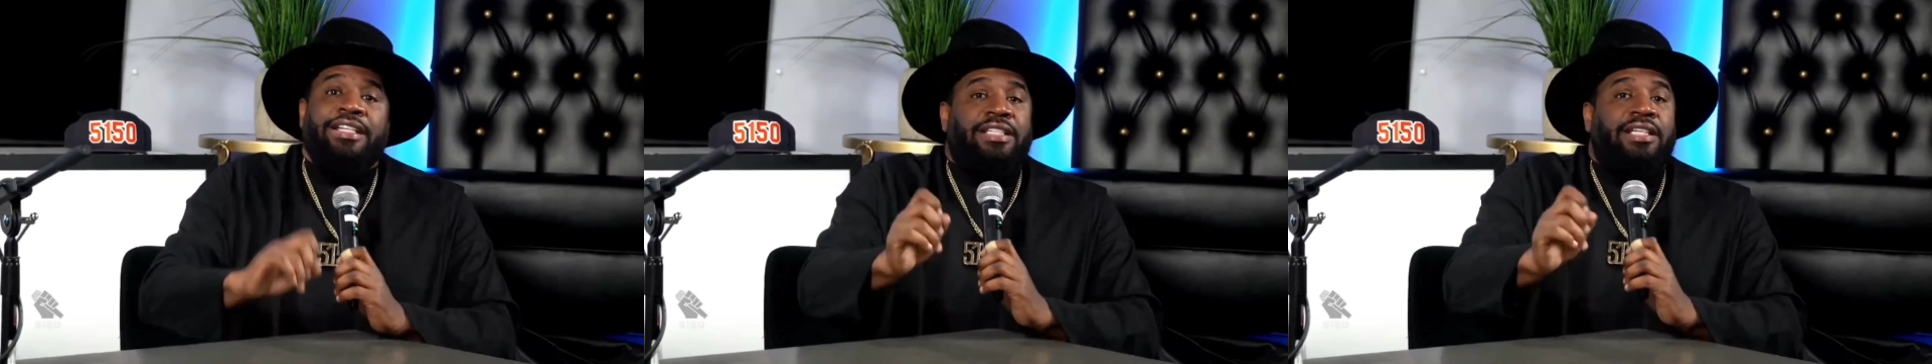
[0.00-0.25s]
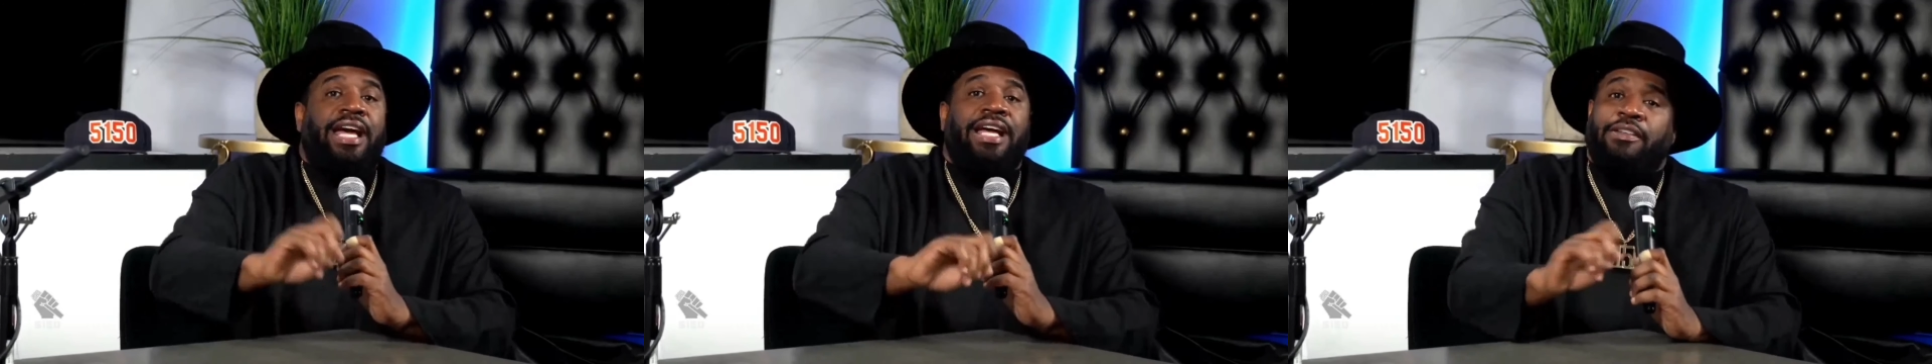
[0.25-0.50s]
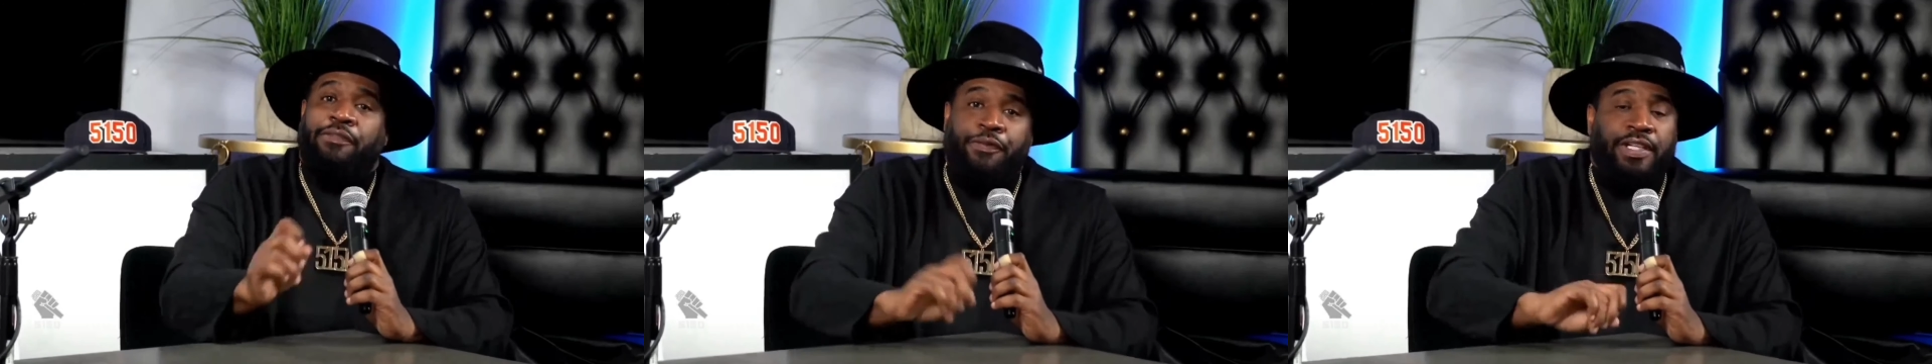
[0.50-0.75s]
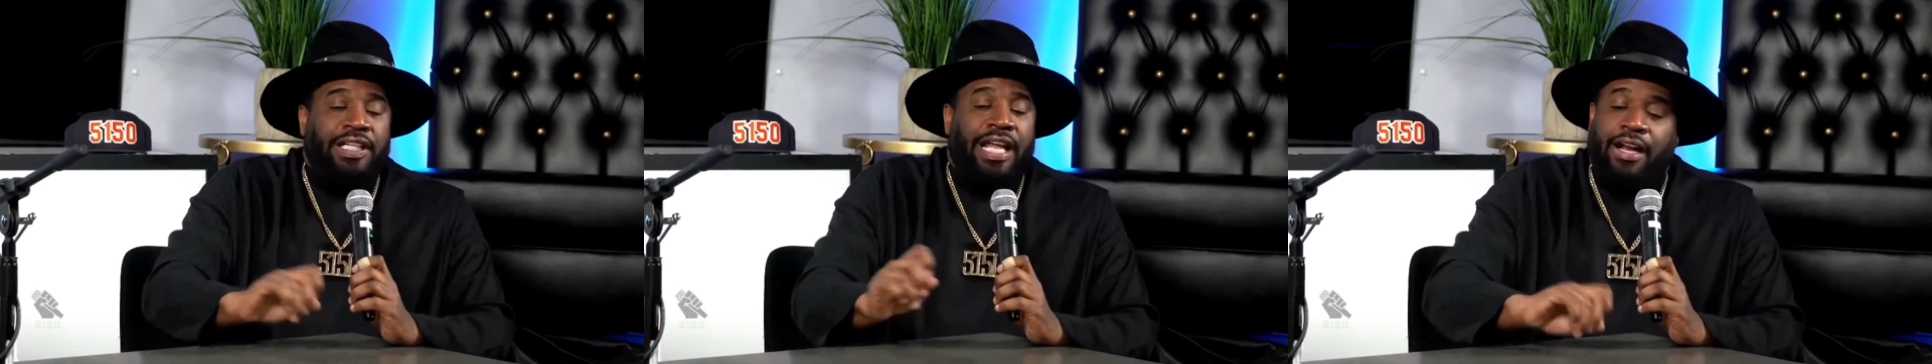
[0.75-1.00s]
they should have to
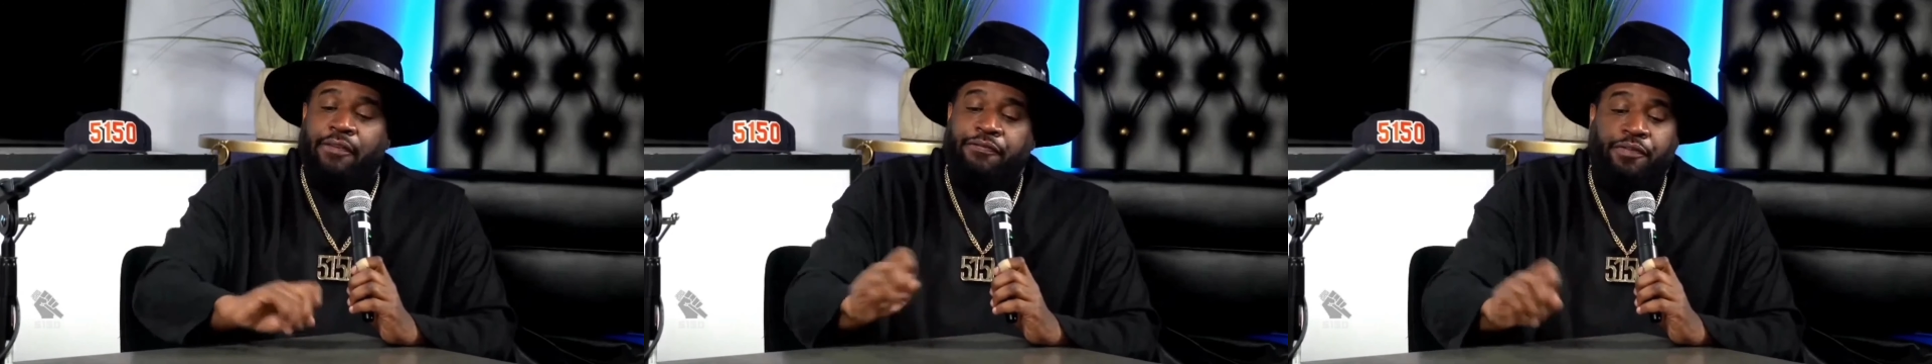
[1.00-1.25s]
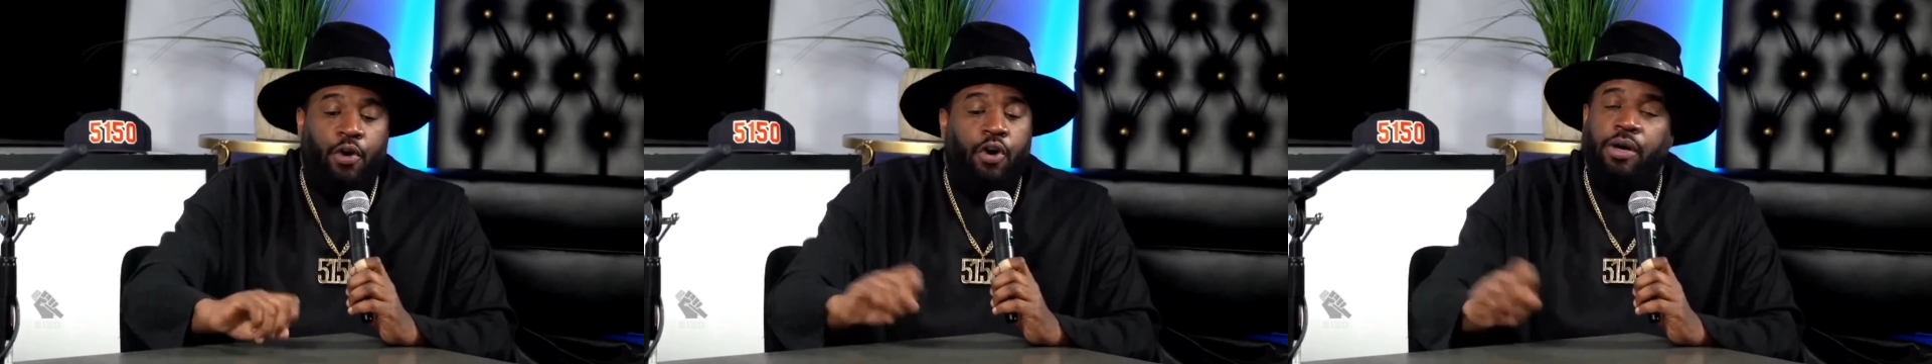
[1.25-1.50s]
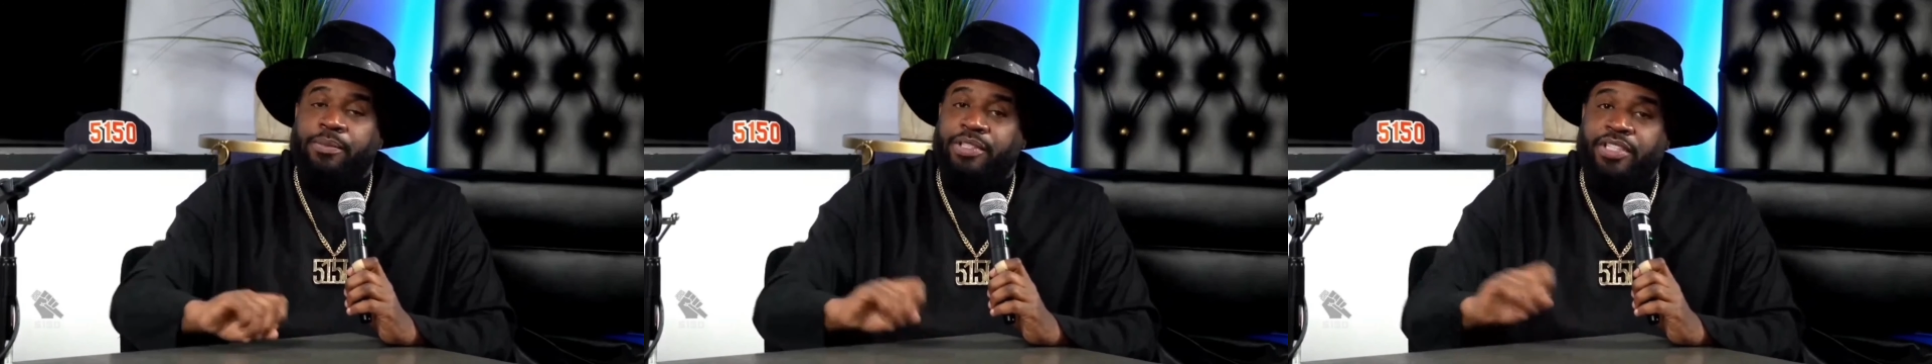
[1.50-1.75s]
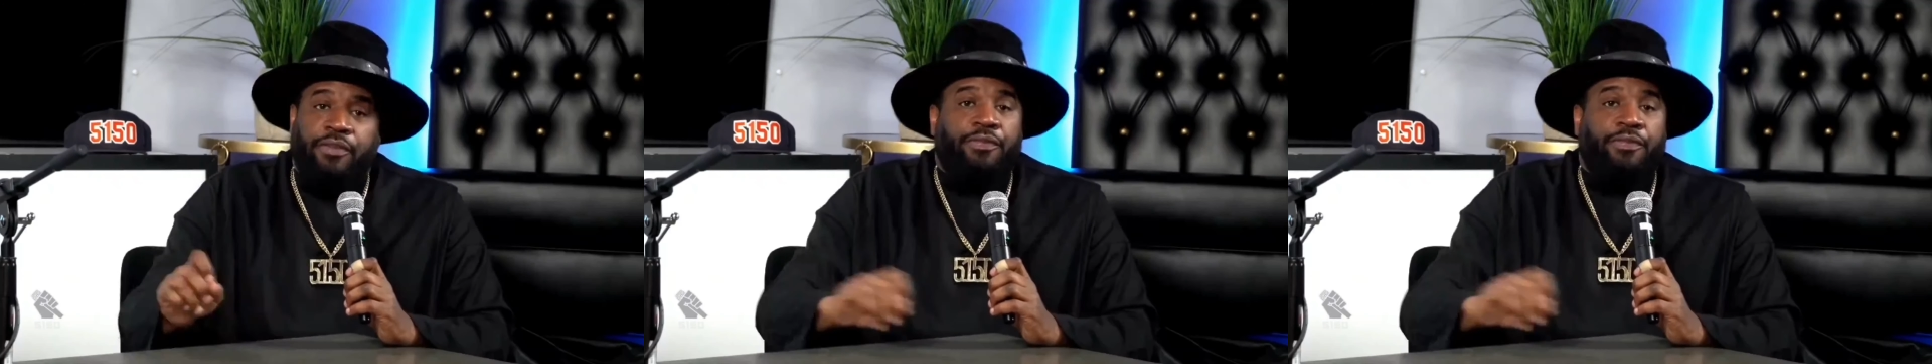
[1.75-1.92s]
fill out a form